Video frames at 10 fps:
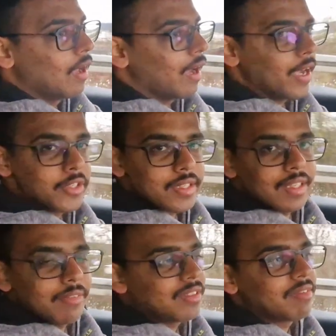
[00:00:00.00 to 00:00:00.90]
I just
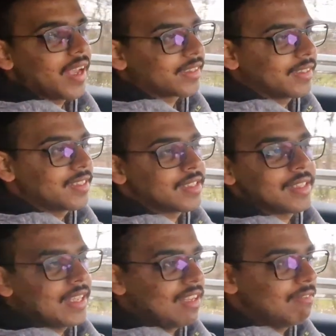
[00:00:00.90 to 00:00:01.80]
love the fact that this is an
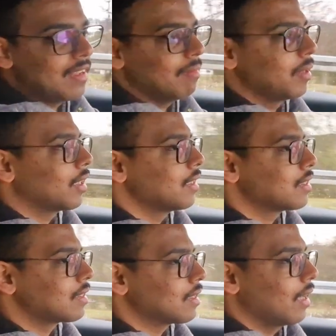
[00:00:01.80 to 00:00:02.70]
EV
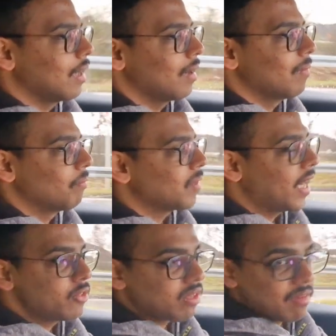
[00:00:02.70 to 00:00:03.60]
because I
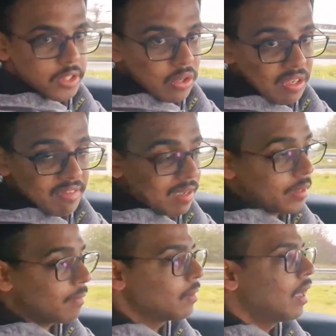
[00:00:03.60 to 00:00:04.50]
drive a Skoda Fabia
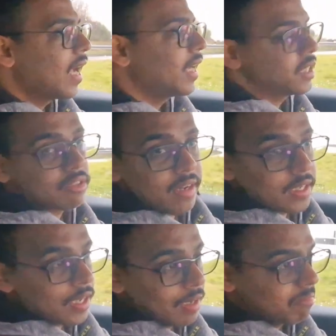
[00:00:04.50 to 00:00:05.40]
and it's a great
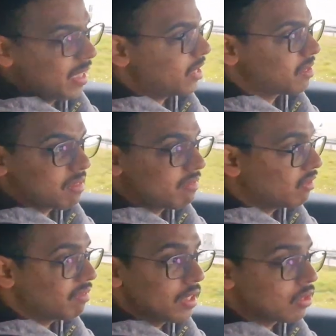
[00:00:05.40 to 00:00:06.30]
car. It
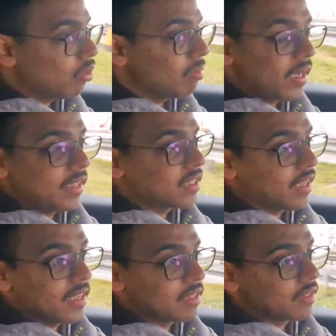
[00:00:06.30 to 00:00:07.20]
fulfills all my
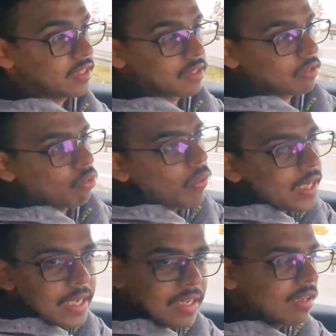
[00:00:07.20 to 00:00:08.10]
desires. It's quick
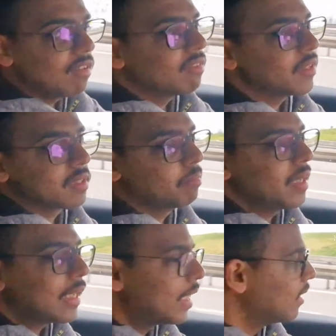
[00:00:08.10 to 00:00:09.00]
enough, it's
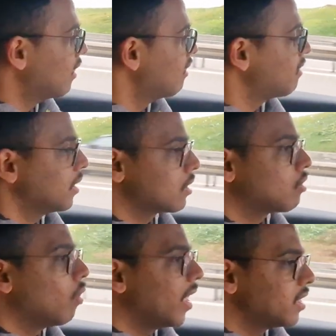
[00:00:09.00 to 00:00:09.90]
big enough, it's
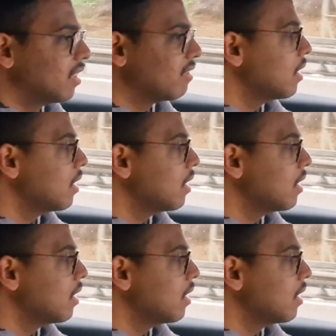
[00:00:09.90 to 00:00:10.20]
quiet enough.